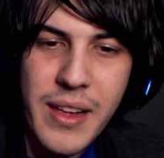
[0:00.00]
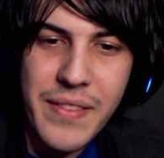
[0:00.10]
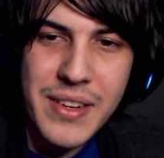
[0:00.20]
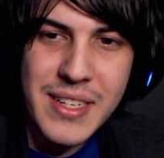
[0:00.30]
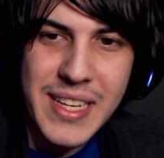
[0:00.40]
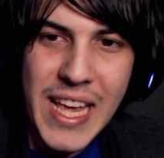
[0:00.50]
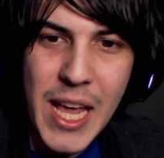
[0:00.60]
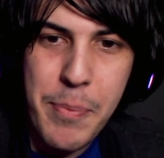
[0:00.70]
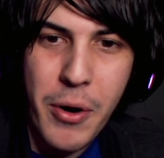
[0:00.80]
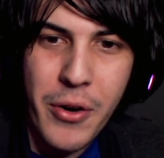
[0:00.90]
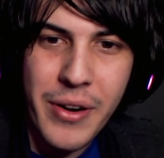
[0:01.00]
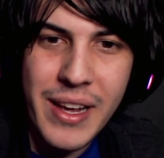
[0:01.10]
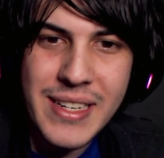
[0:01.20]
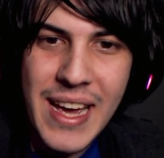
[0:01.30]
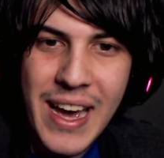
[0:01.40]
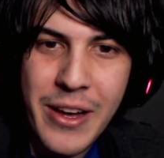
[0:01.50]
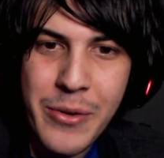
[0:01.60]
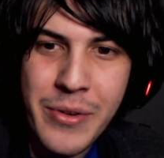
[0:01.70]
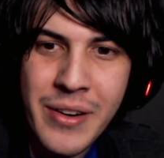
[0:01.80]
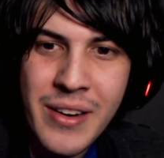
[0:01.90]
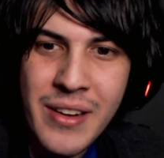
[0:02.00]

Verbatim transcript: You have to just keep holding it down.